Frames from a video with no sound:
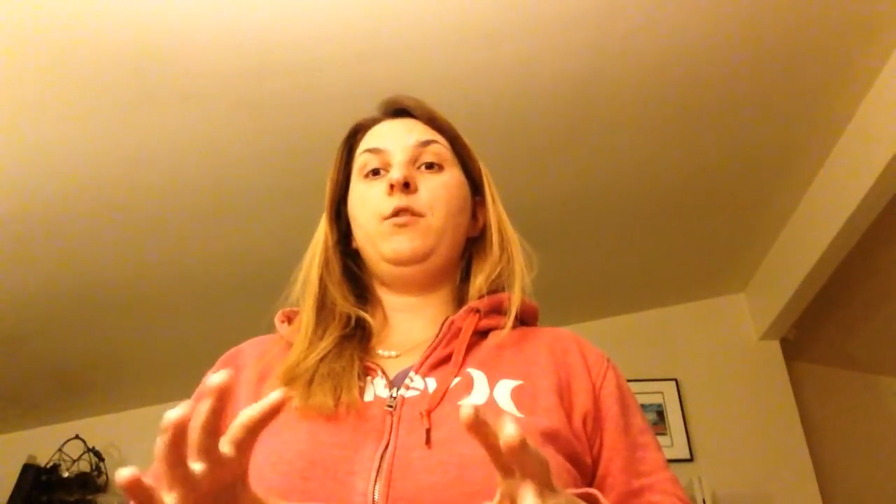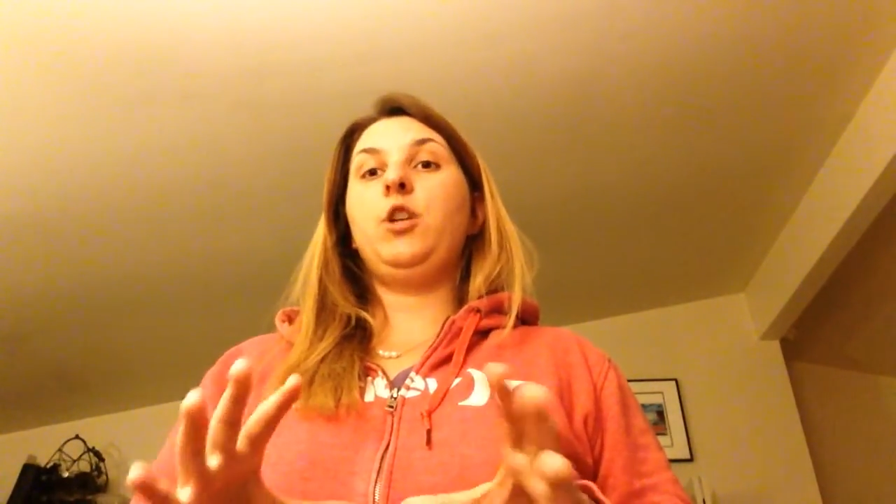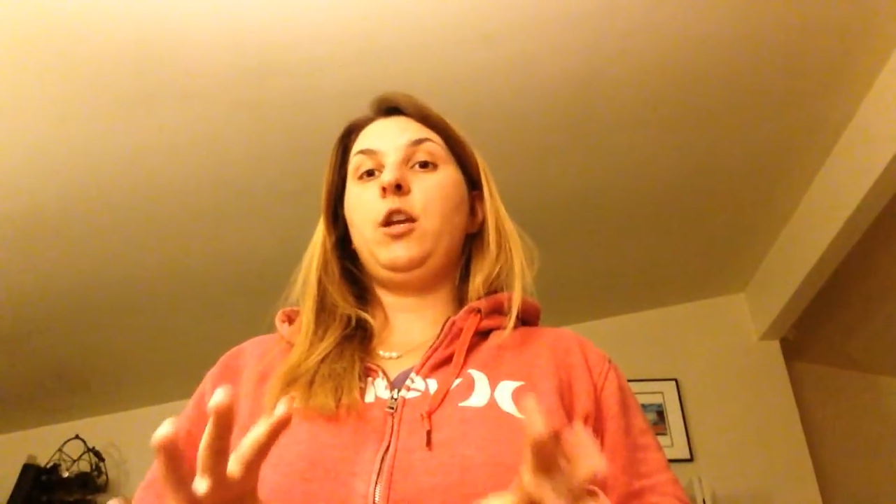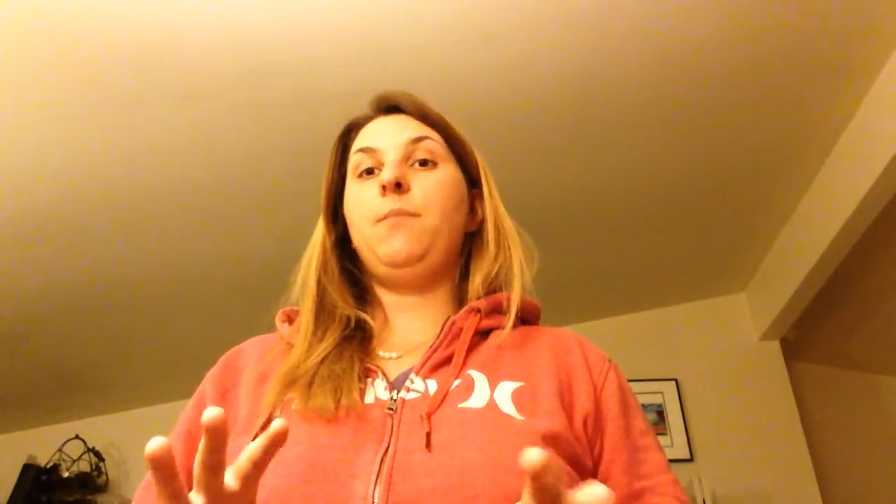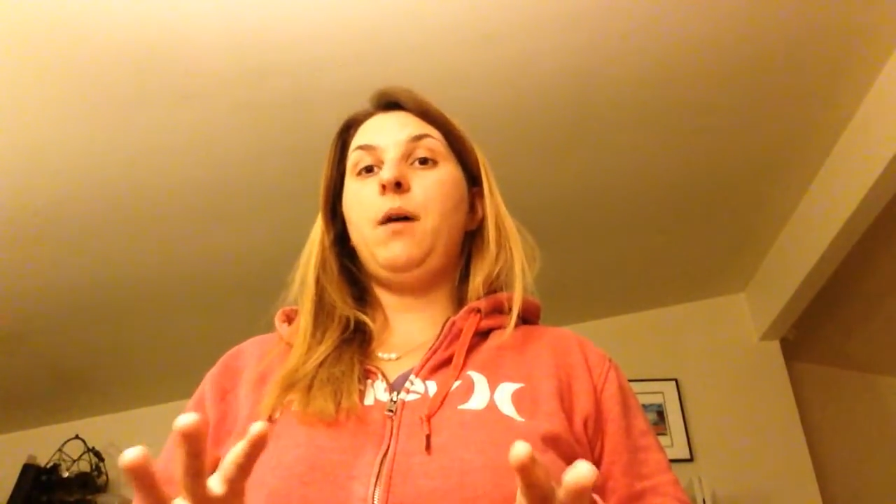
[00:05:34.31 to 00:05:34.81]

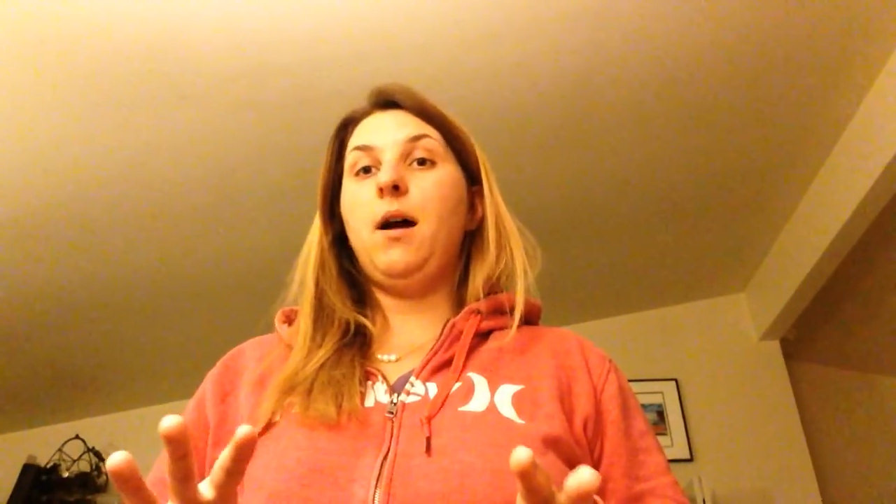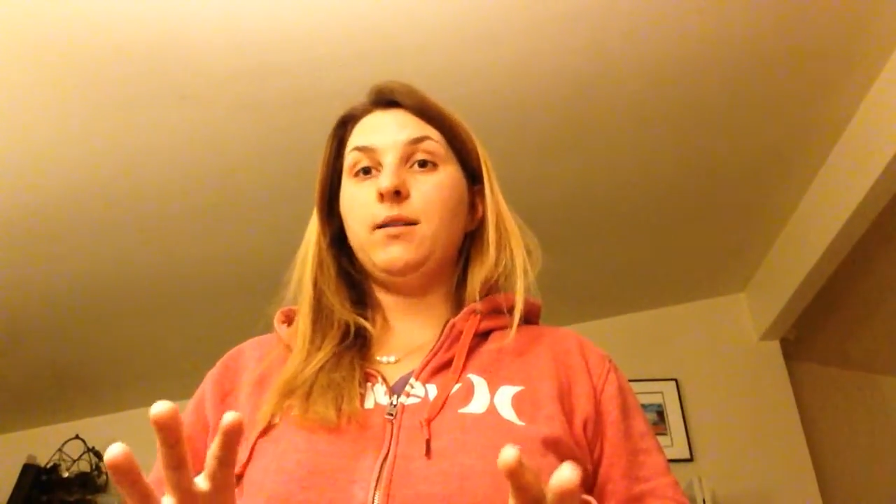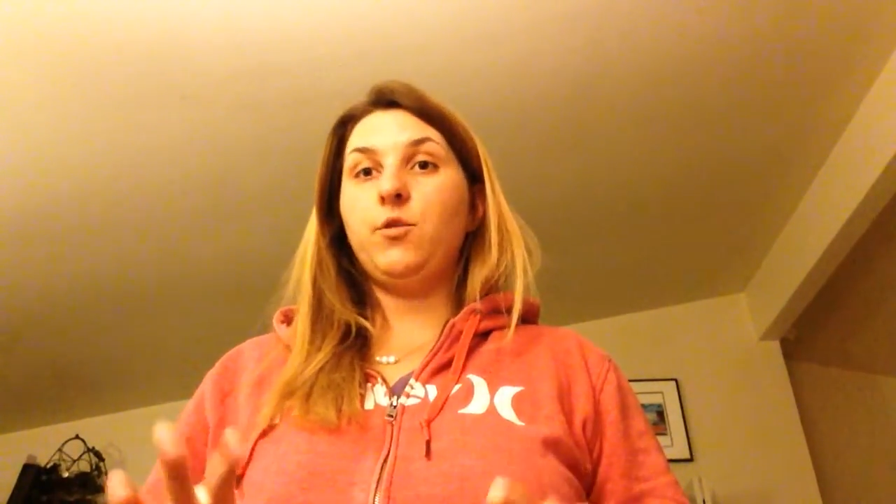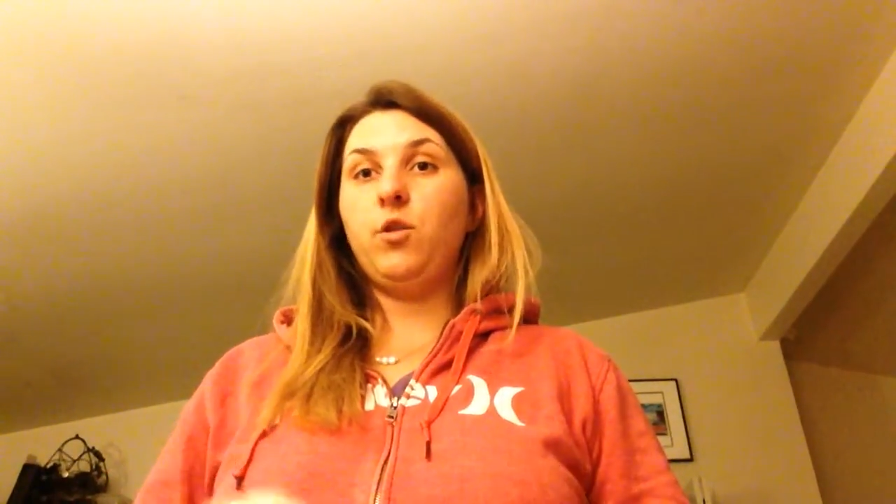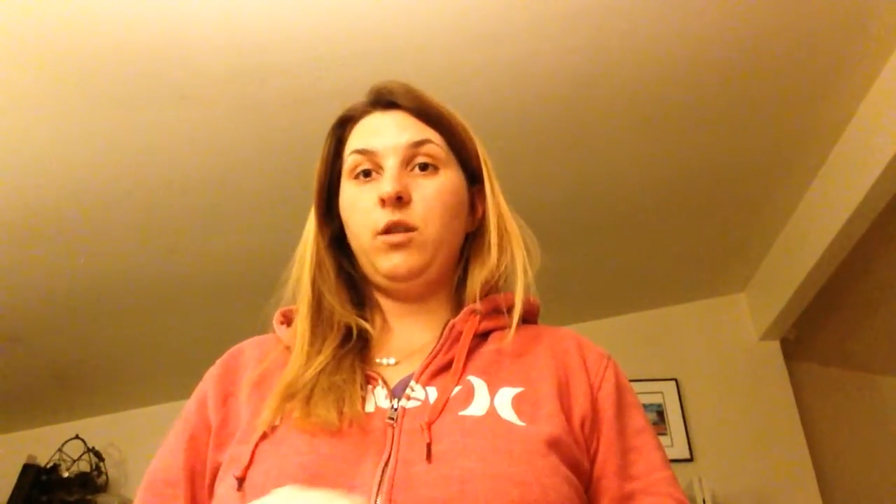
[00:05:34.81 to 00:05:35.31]

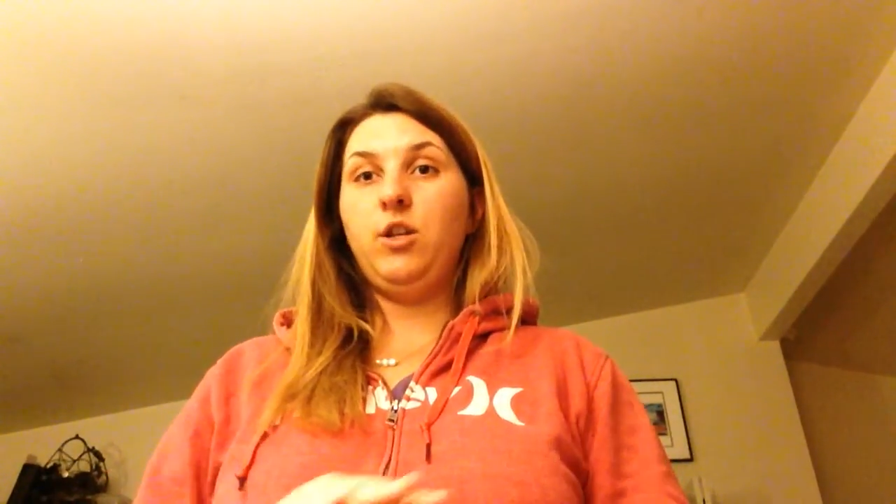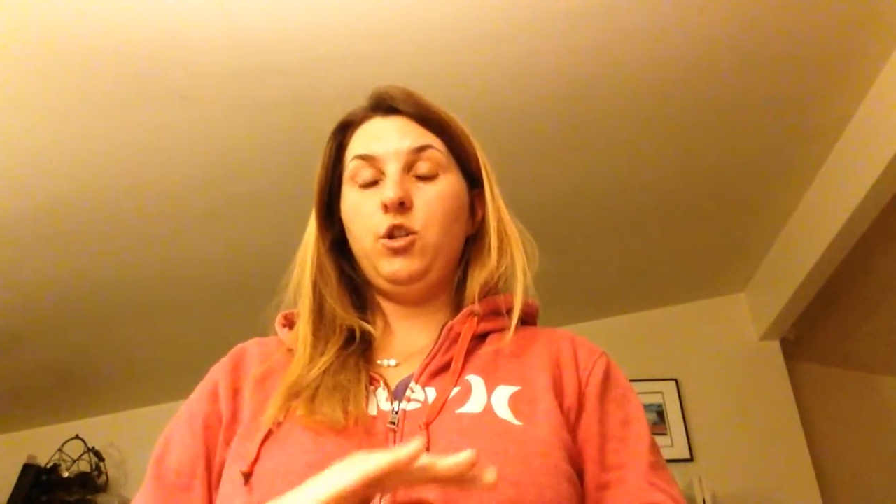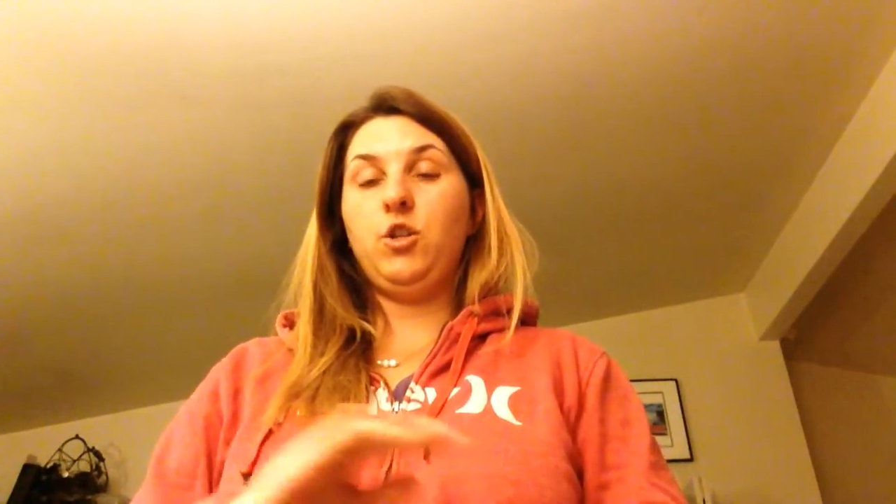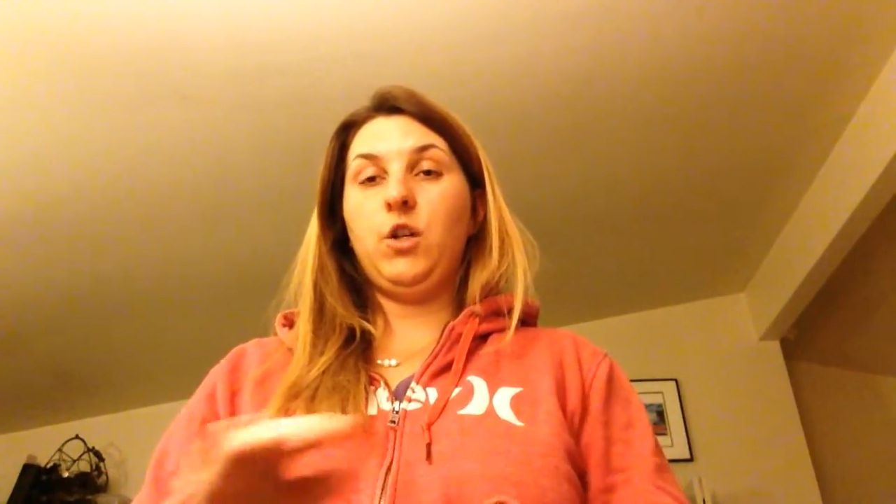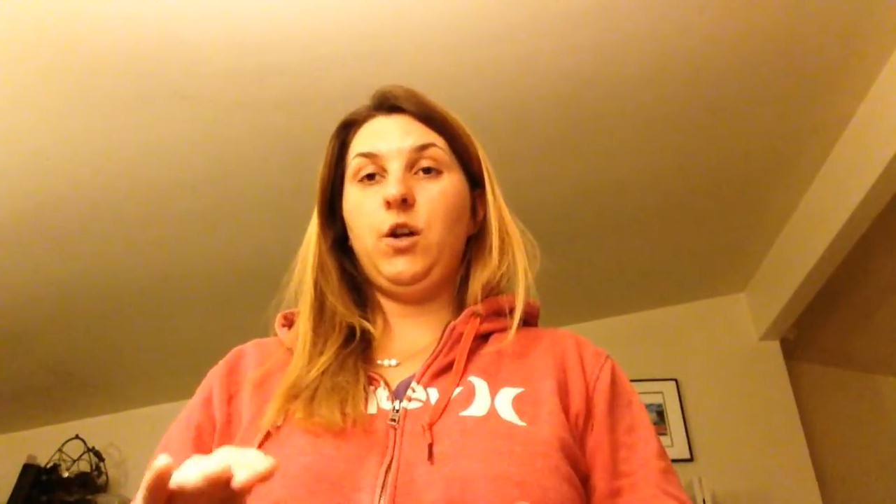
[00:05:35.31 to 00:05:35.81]
chickenpox or the
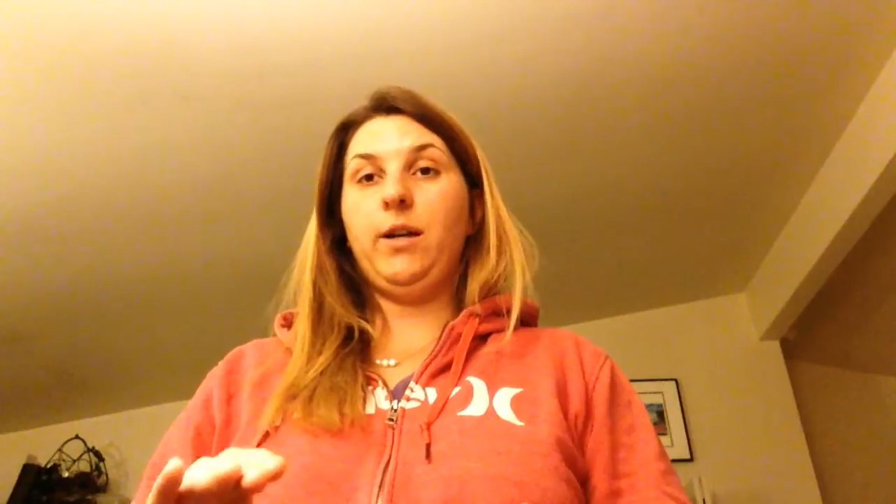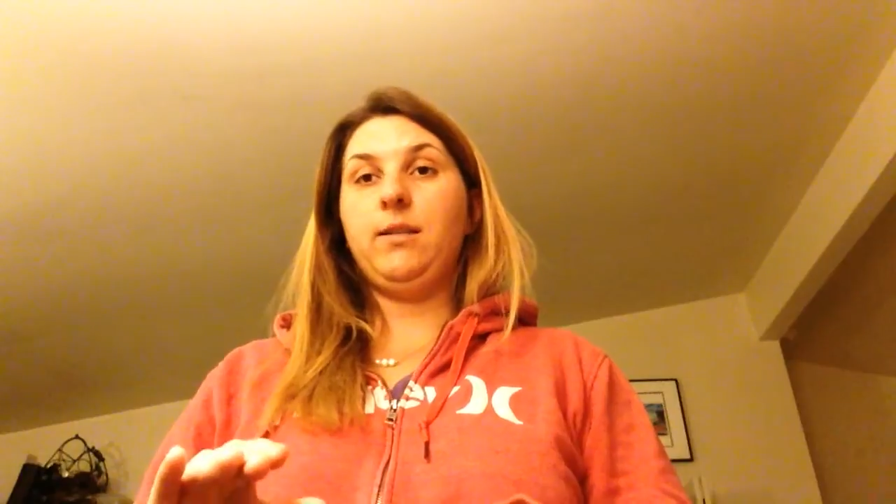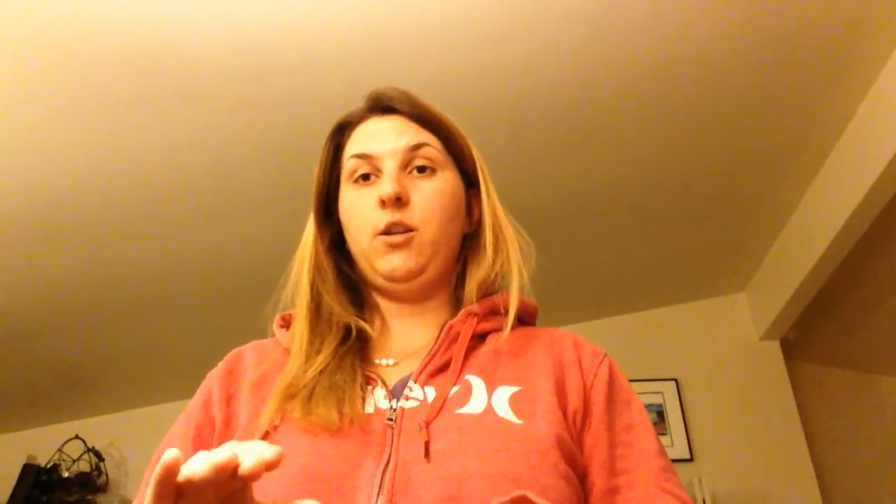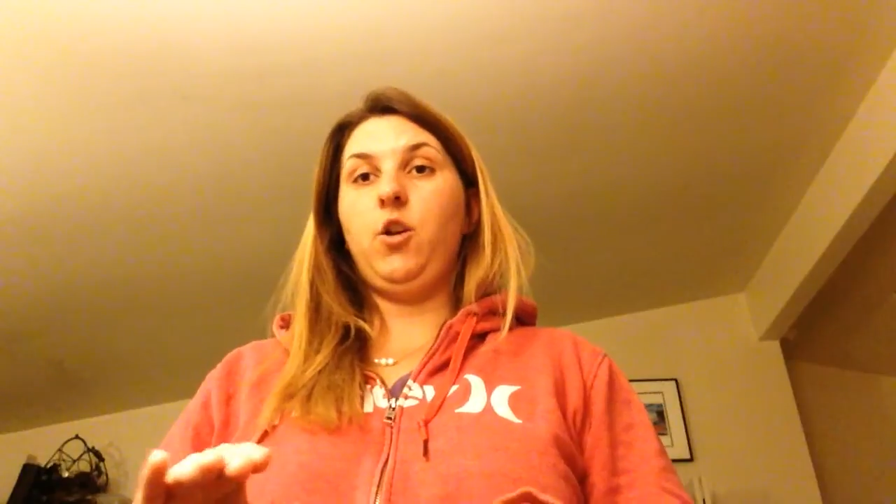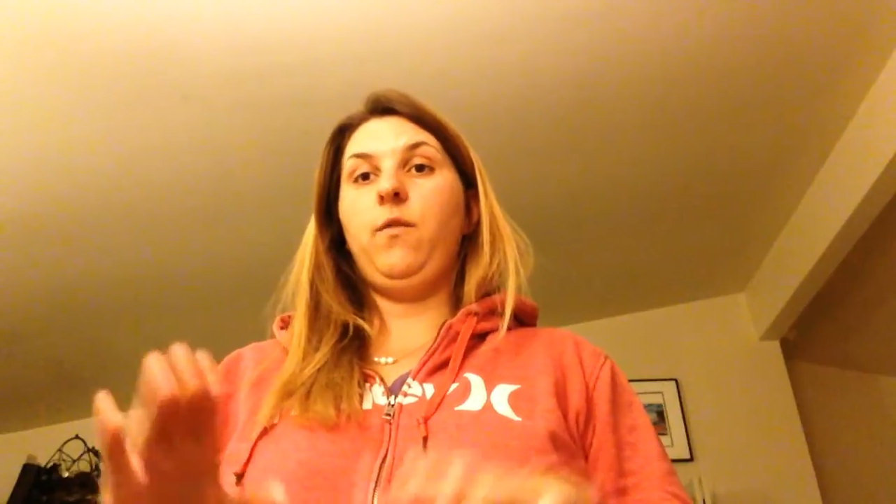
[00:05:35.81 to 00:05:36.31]
lesions are
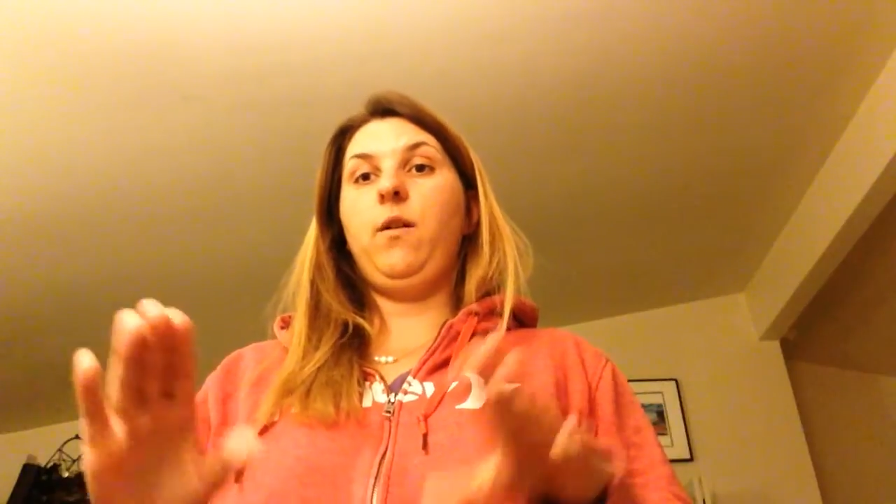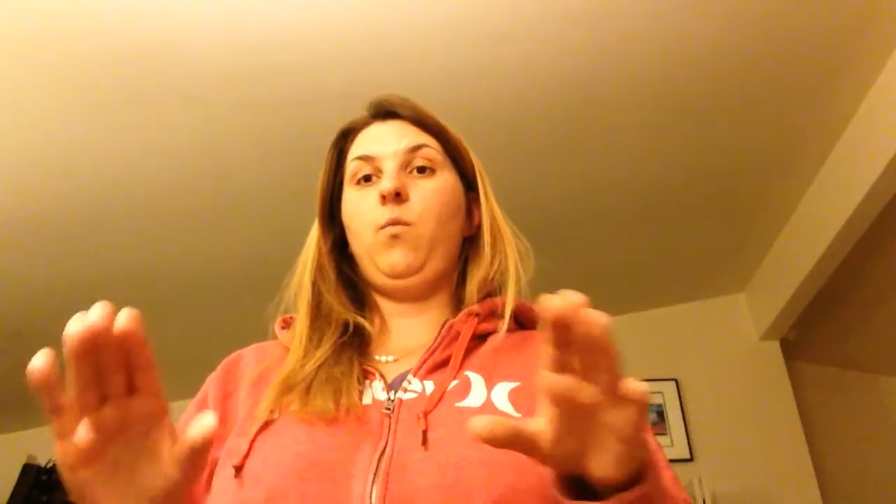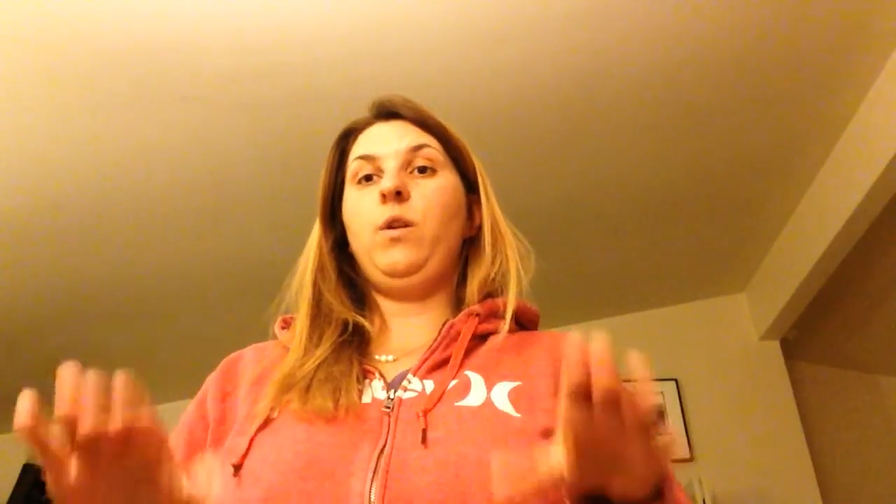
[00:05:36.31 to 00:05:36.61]
crusted over.